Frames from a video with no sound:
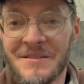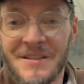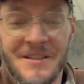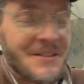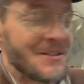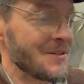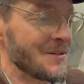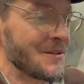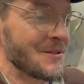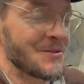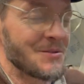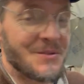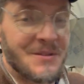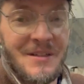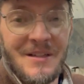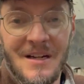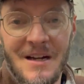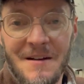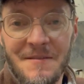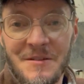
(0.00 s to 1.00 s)
I knew I was going to
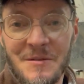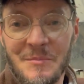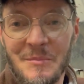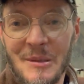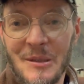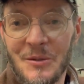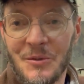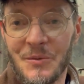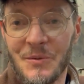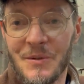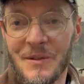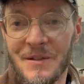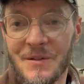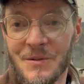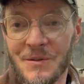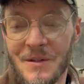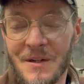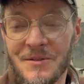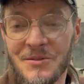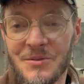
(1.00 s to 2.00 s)
have to build one,
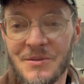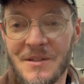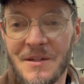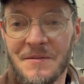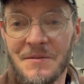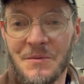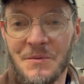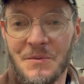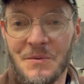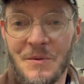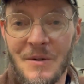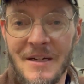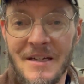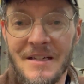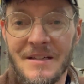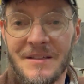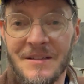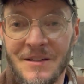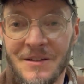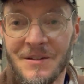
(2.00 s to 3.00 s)
or I was going to have to
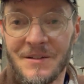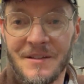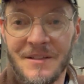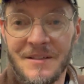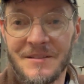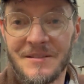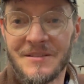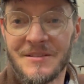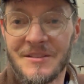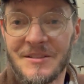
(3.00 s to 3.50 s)
wait on it